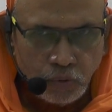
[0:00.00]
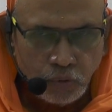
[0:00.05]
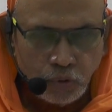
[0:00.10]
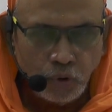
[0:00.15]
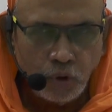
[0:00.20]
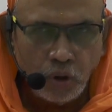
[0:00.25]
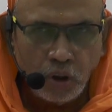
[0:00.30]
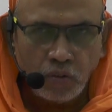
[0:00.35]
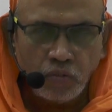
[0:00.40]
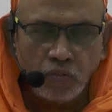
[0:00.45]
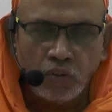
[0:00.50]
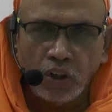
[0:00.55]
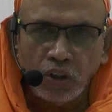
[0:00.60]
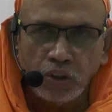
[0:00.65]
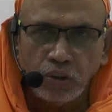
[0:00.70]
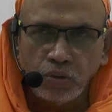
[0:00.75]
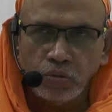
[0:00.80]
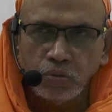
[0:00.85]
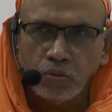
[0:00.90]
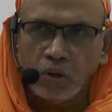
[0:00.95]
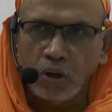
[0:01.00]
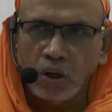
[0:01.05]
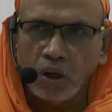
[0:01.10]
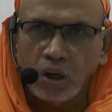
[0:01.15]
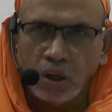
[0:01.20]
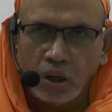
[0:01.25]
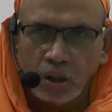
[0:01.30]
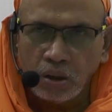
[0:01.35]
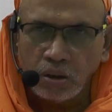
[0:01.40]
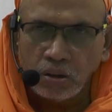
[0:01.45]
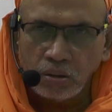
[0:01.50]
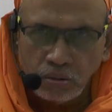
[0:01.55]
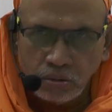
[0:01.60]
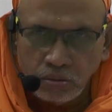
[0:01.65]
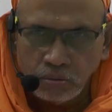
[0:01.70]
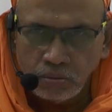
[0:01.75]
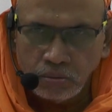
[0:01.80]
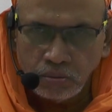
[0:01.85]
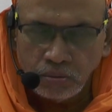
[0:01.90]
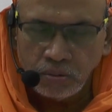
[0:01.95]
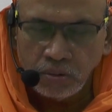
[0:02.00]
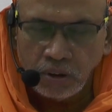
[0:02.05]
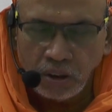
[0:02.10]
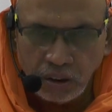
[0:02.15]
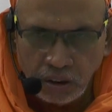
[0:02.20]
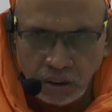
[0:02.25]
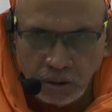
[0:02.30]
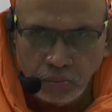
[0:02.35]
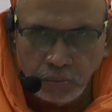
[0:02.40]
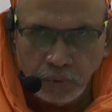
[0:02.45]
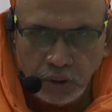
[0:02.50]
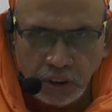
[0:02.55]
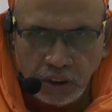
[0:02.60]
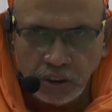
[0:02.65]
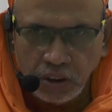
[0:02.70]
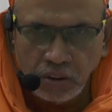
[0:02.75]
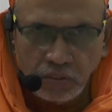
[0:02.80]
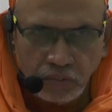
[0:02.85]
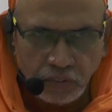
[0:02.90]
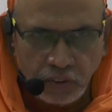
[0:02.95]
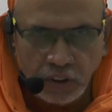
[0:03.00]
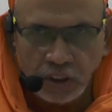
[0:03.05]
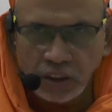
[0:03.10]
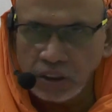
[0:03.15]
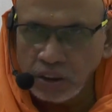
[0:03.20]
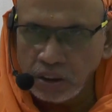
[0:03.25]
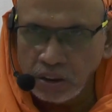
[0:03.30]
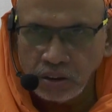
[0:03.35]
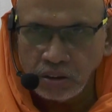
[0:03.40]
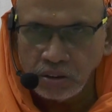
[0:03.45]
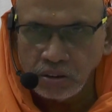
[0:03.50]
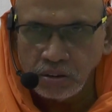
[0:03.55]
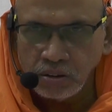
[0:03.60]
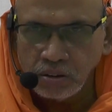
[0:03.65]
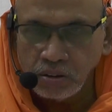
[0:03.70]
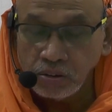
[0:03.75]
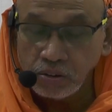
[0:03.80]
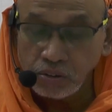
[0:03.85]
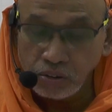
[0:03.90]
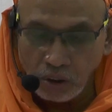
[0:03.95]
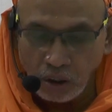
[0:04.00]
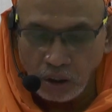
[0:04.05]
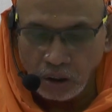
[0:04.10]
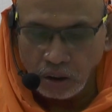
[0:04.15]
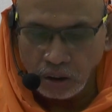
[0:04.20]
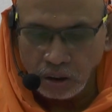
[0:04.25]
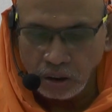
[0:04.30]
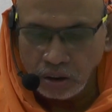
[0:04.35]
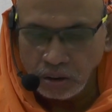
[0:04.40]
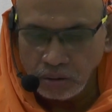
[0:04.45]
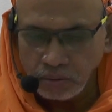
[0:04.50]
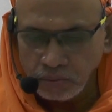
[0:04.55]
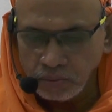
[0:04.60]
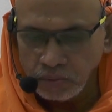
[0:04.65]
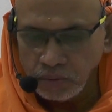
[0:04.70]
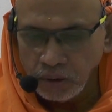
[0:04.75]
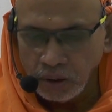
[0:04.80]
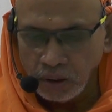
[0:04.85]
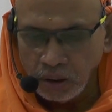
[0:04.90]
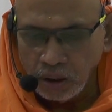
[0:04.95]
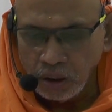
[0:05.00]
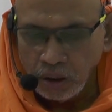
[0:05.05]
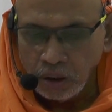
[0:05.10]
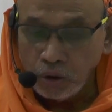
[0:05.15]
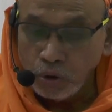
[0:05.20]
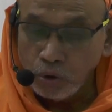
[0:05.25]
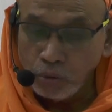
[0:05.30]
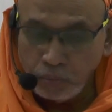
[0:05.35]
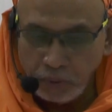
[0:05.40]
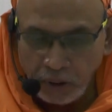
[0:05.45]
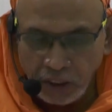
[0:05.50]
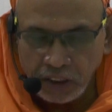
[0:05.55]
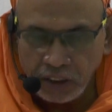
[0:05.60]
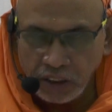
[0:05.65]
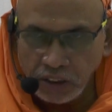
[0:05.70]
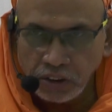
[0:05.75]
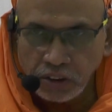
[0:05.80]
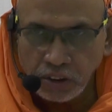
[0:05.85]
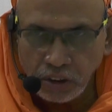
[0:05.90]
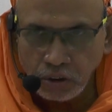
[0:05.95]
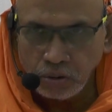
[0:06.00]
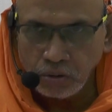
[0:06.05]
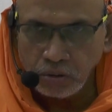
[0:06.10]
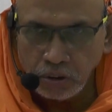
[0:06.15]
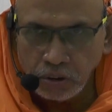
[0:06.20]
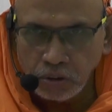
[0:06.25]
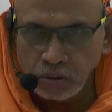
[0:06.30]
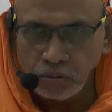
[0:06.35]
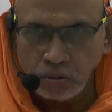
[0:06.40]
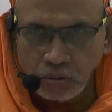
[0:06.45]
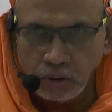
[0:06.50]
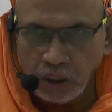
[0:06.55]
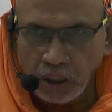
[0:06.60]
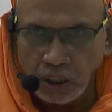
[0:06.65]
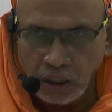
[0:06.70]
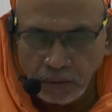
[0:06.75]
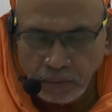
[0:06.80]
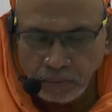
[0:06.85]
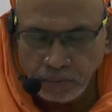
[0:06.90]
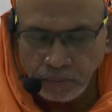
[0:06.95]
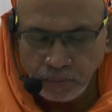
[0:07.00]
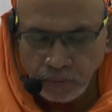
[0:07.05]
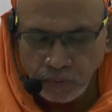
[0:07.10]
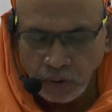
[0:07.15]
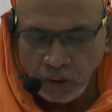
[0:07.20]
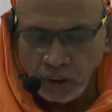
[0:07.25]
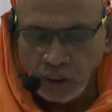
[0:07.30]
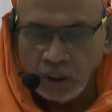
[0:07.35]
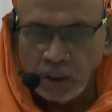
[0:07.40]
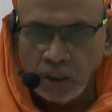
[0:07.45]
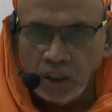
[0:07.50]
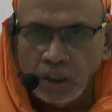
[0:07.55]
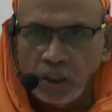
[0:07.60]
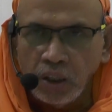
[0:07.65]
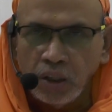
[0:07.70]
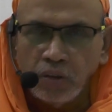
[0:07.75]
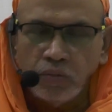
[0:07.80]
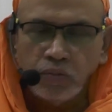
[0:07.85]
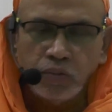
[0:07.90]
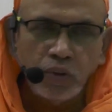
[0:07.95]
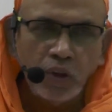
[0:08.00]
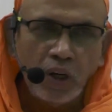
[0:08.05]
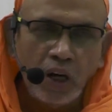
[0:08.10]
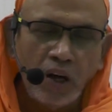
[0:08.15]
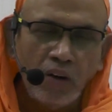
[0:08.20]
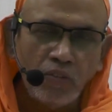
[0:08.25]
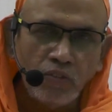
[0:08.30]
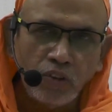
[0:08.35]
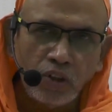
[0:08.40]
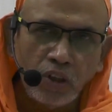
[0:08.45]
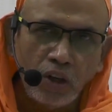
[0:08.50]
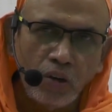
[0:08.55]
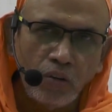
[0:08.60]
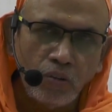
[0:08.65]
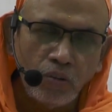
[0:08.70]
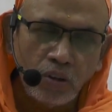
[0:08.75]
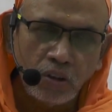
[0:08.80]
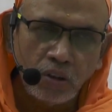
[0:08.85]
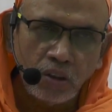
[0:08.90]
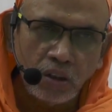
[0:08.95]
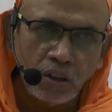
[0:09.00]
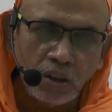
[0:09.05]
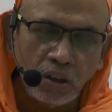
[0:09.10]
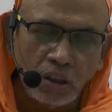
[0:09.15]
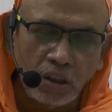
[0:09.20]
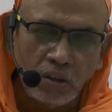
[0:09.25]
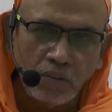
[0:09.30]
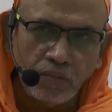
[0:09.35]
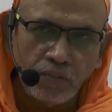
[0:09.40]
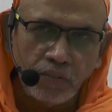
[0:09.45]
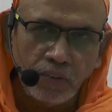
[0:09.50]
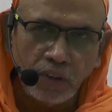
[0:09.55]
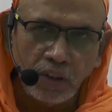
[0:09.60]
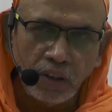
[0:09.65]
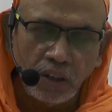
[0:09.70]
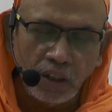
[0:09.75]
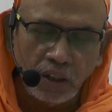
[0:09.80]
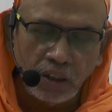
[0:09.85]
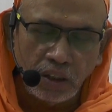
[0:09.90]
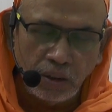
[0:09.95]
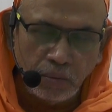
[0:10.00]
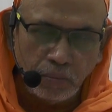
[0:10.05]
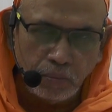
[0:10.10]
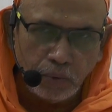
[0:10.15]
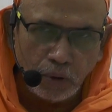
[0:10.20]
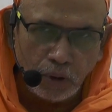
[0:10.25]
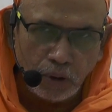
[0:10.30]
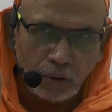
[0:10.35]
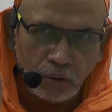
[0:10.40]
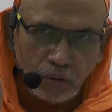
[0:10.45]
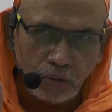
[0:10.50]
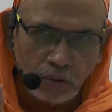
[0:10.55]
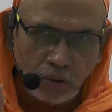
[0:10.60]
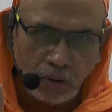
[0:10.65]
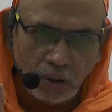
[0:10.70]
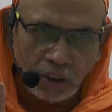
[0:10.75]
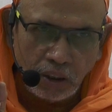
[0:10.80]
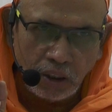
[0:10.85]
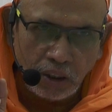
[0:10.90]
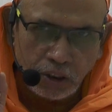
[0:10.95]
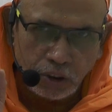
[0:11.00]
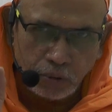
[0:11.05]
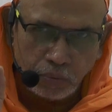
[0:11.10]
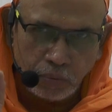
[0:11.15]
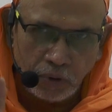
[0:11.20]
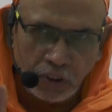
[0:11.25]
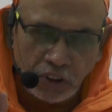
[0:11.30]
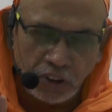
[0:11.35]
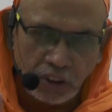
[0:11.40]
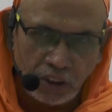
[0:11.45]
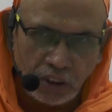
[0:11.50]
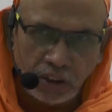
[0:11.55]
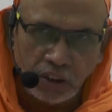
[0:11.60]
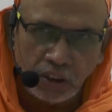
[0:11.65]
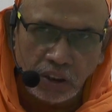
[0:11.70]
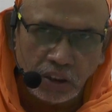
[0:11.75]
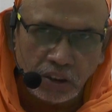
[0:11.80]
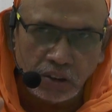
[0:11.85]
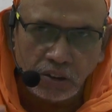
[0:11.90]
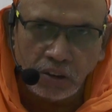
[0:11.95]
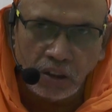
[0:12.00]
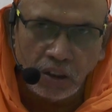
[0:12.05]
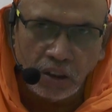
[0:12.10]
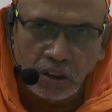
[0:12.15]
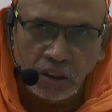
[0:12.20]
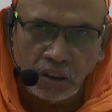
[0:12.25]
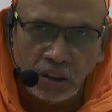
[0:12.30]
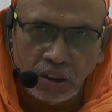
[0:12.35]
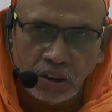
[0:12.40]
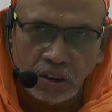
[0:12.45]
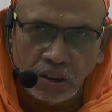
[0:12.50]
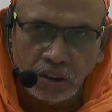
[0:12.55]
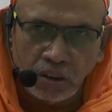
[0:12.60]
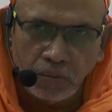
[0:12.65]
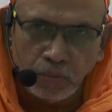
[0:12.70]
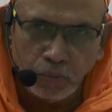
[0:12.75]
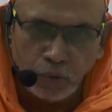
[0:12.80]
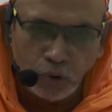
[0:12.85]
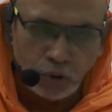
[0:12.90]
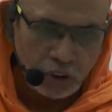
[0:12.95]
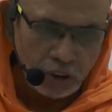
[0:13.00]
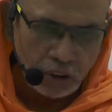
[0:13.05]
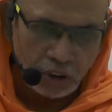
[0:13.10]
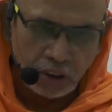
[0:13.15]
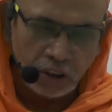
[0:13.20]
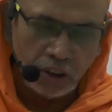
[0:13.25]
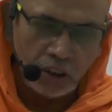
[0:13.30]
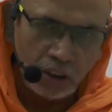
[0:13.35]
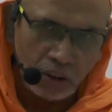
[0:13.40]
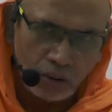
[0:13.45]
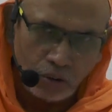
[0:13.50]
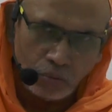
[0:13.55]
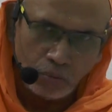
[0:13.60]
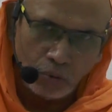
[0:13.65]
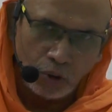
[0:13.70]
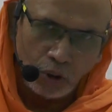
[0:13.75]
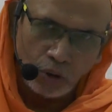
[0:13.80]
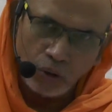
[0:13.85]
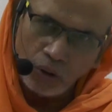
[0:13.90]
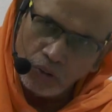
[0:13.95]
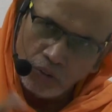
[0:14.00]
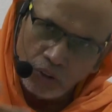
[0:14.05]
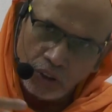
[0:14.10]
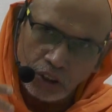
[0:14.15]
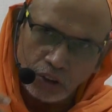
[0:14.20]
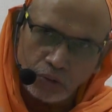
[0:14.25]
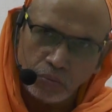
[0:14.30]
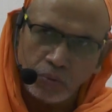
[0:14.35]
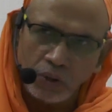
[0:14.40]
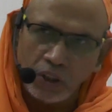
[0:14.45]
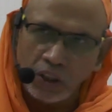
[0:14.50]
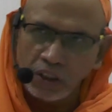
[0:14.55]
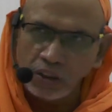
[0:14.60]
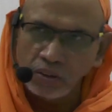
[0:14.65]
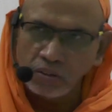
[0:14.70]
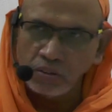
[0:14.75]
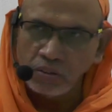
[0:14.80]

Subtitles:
You are what you are. That is the meaning of that song. You pay attention to it today. If you have doubt of any particular expression in that song, put it here, tomorrow I will explain.